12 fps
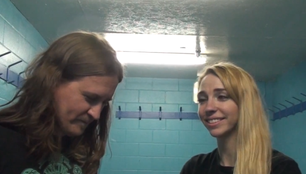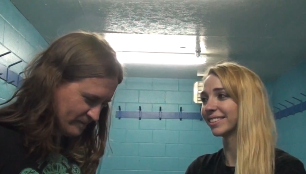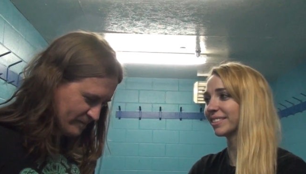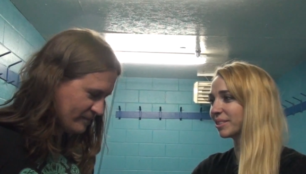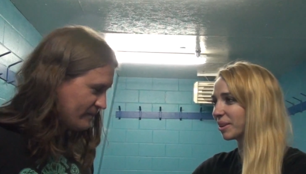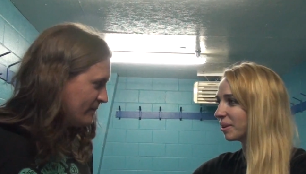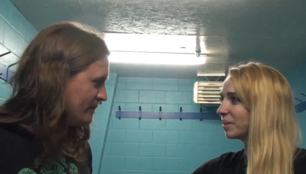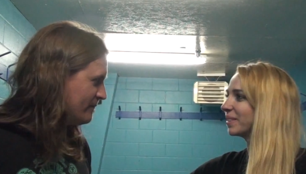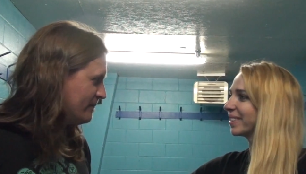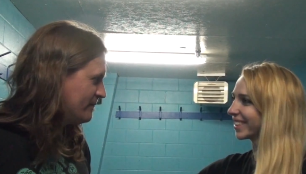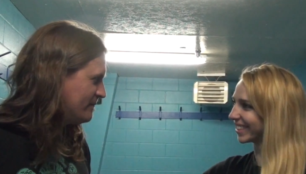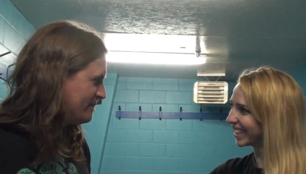Speaker 1: and
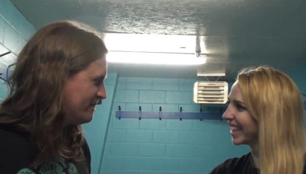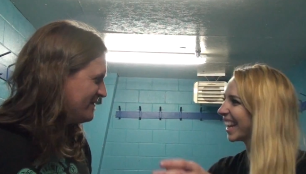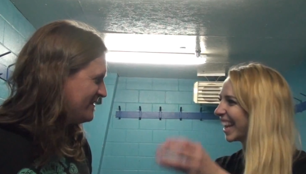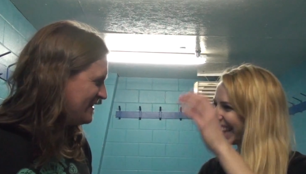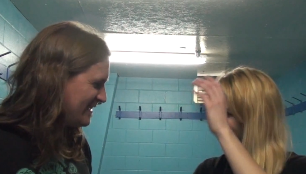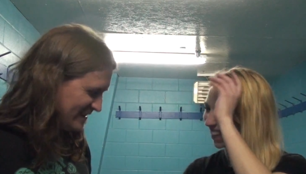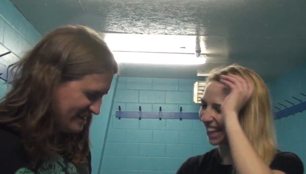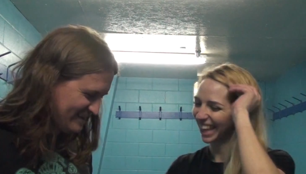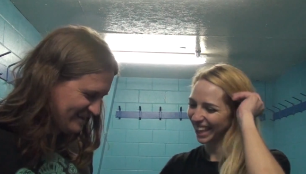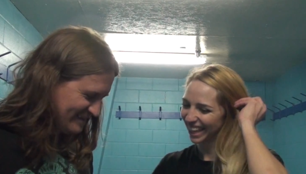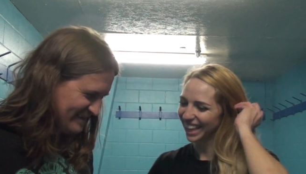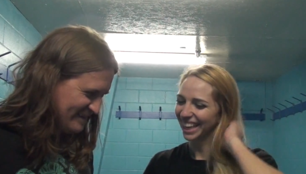soak.
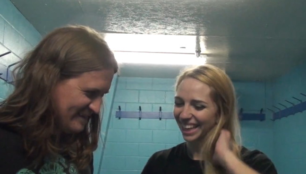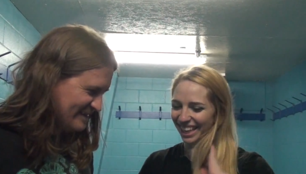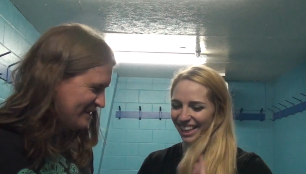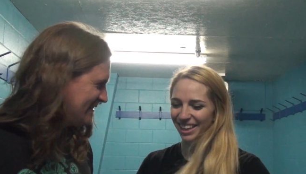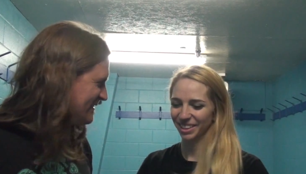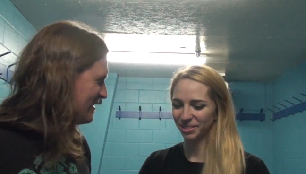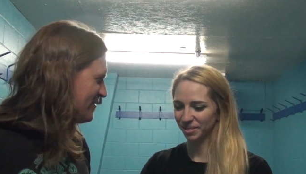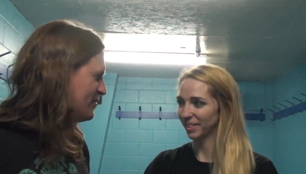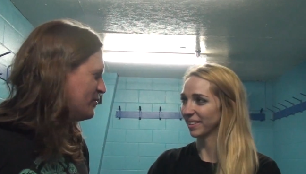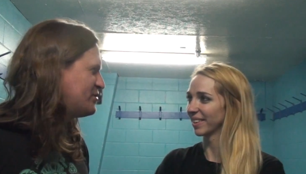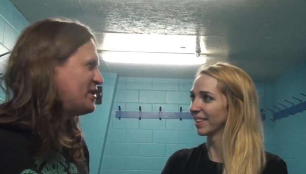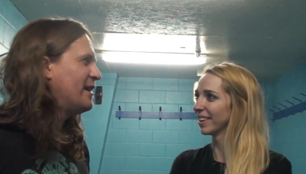Yeah. There's
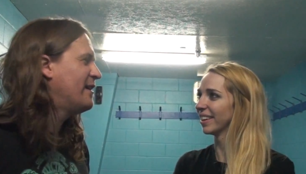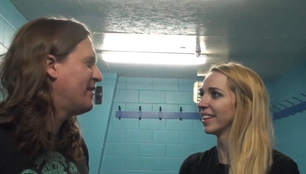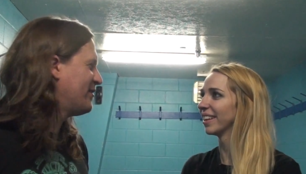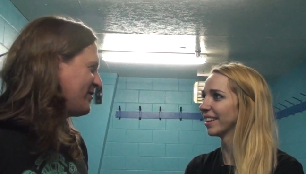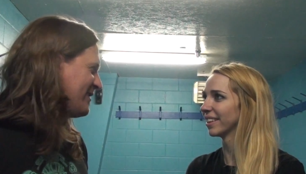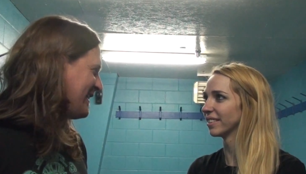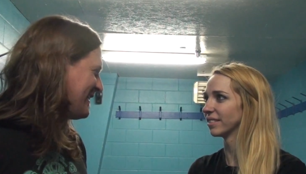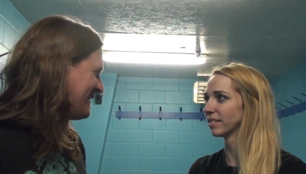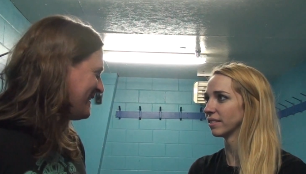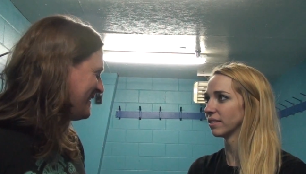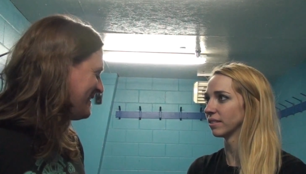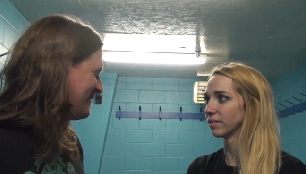no chairs
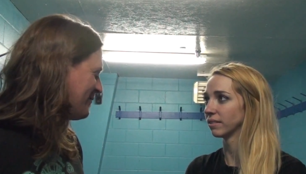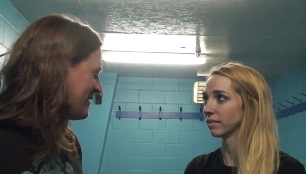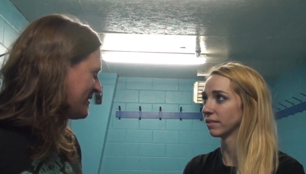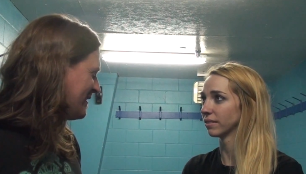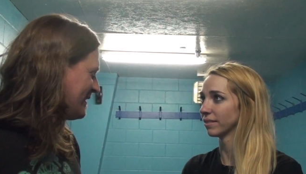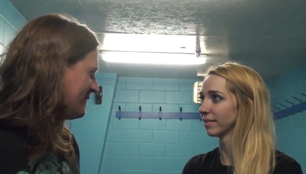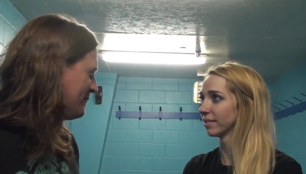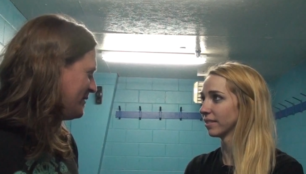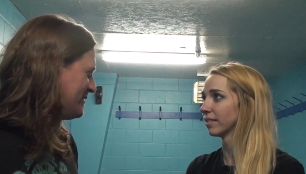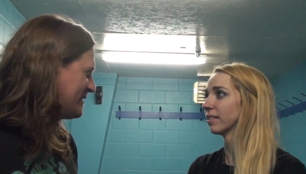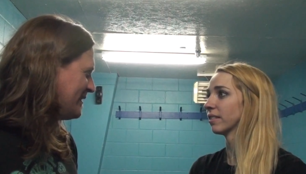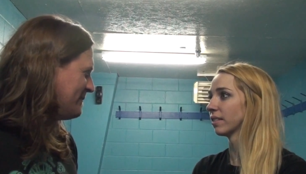lately in wrestling, would
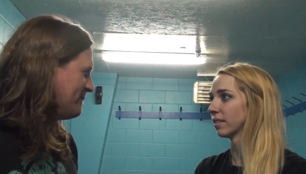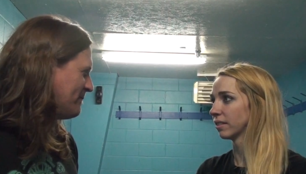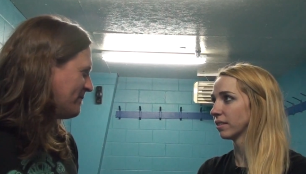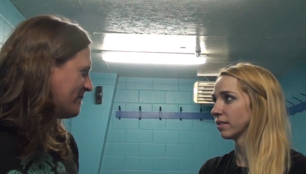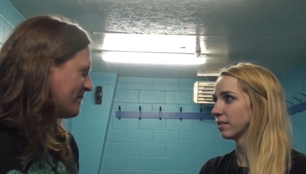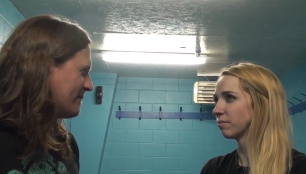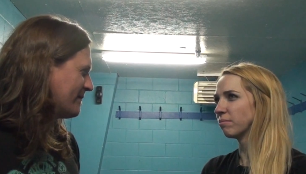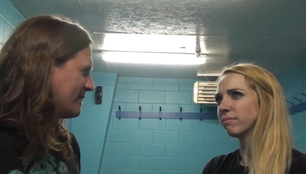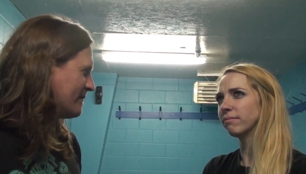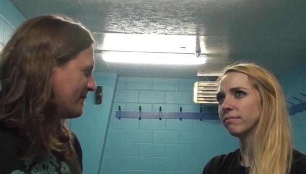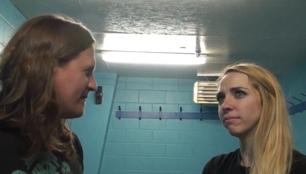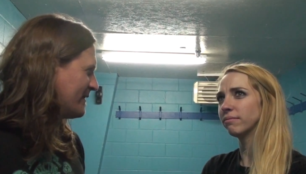you say?
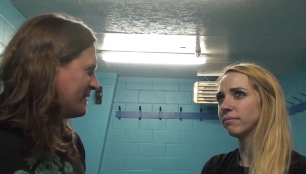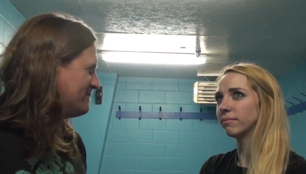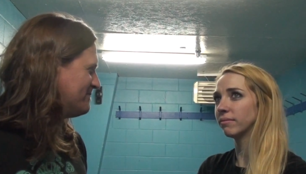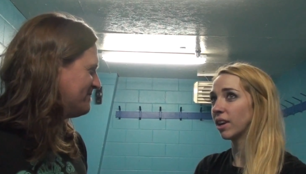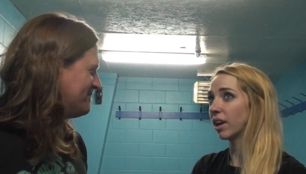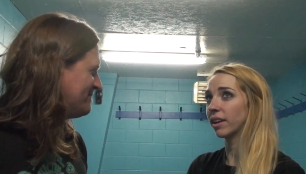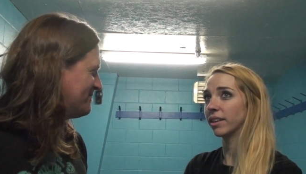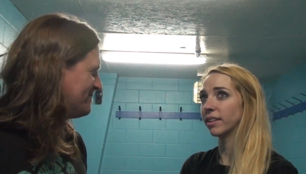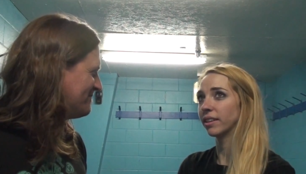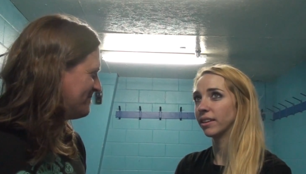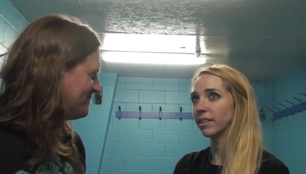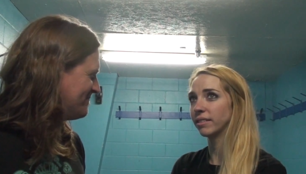
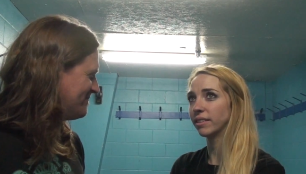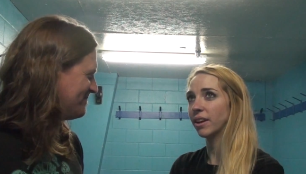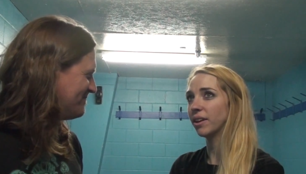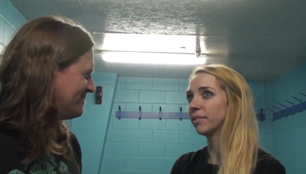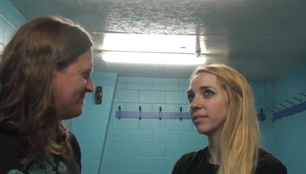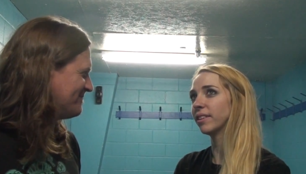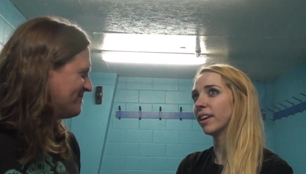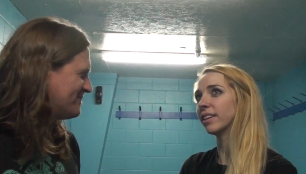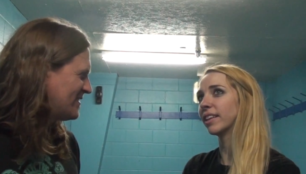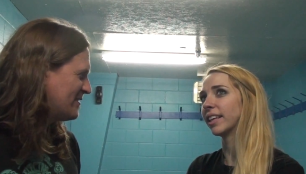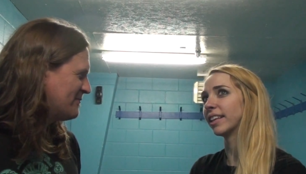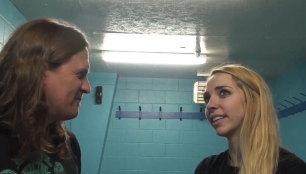
Speaker 2: No,
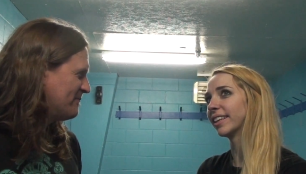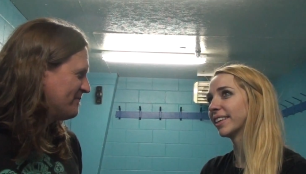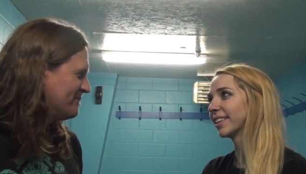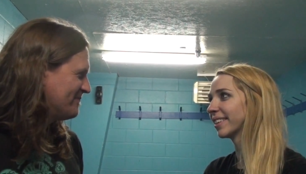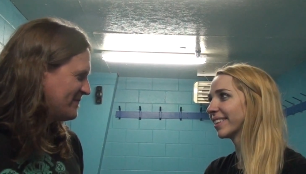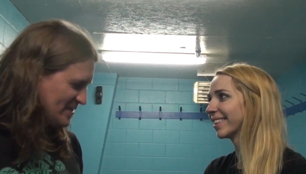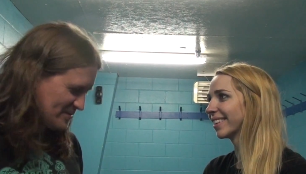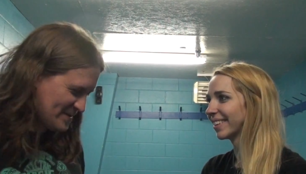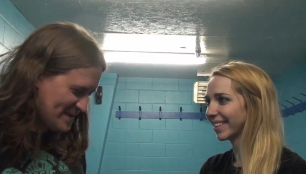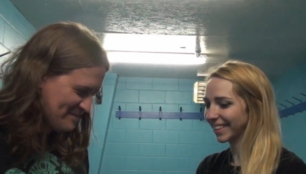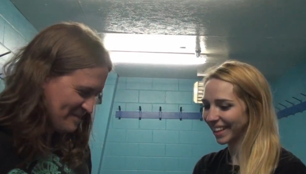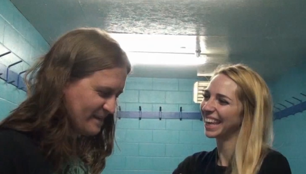not
Speaker 1: really.
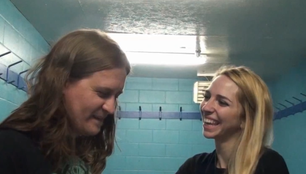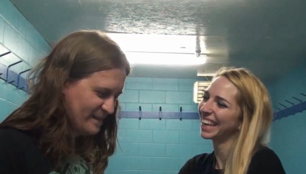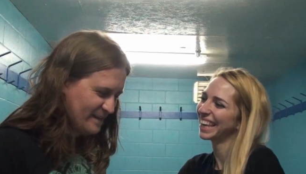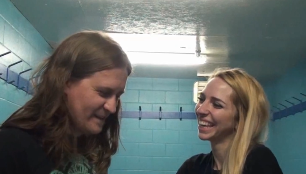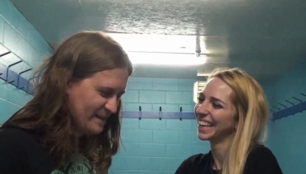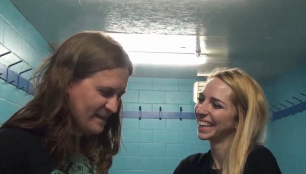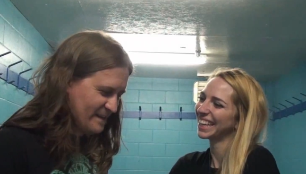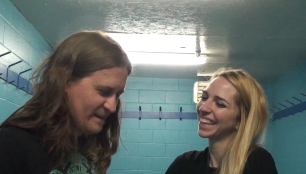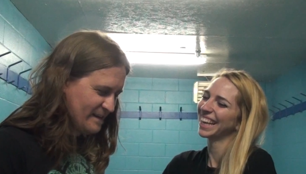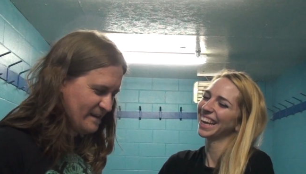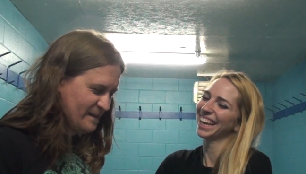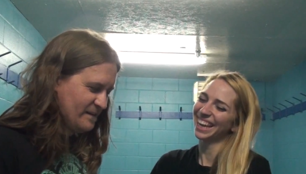Okay.
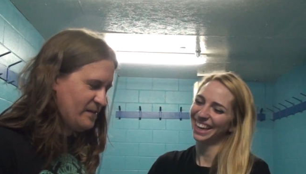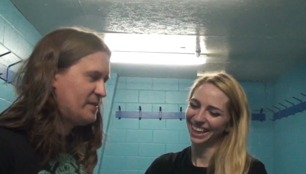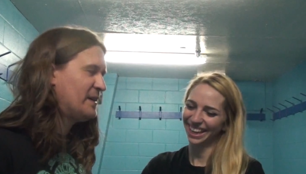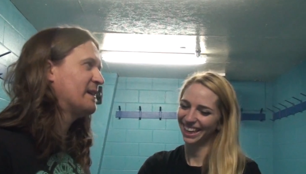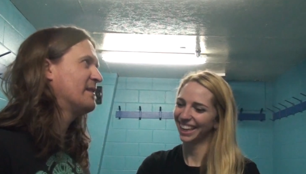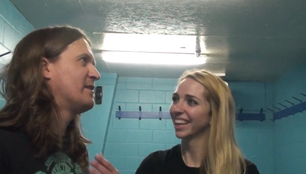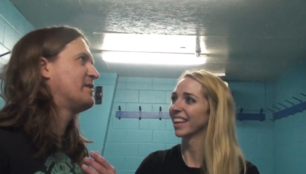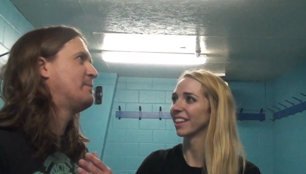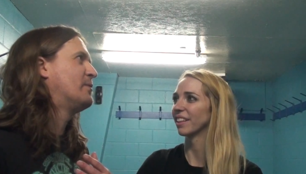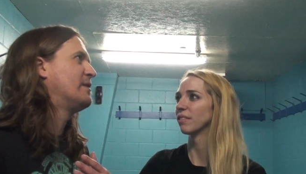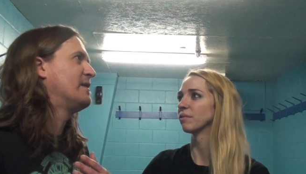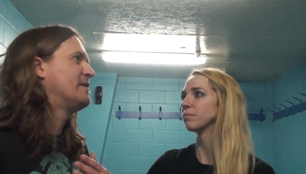Do you think it's a
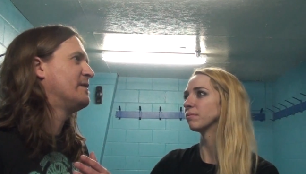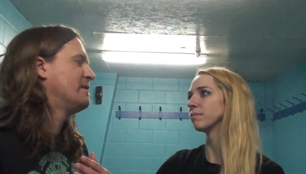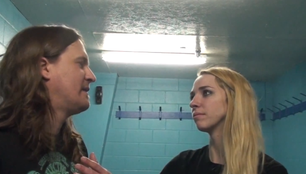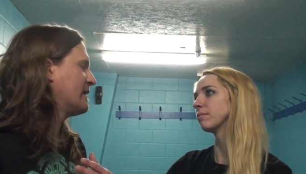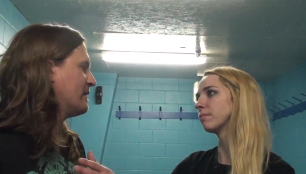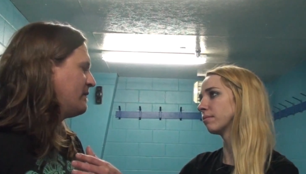sport that's taken